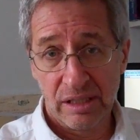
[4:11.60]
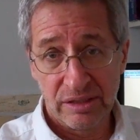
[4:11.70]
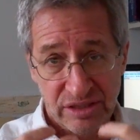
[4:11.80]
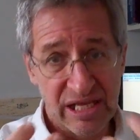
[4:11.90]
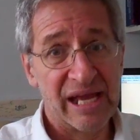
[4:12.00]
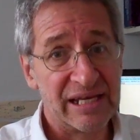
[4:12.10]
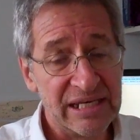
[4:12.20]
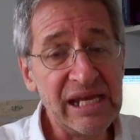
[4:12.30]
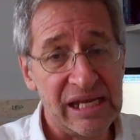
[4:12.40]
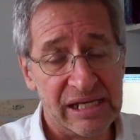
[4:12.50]
a
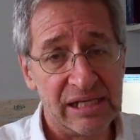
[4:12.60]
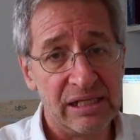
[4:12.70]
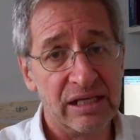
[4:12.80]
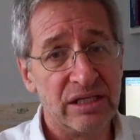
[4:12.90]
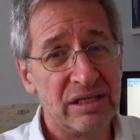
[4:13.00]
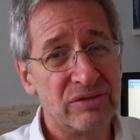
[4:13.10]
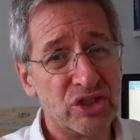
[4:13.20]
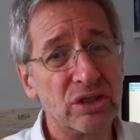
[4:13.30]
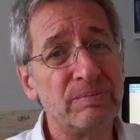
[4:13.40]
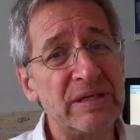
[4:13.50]
technique and
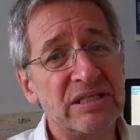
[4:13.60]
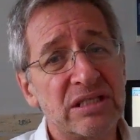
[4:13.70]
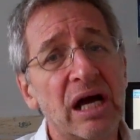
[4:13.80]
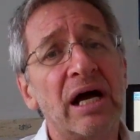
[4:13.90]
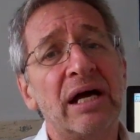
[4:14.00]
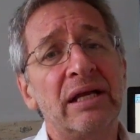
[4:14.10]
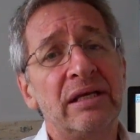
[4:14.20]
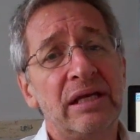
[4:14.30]
should be done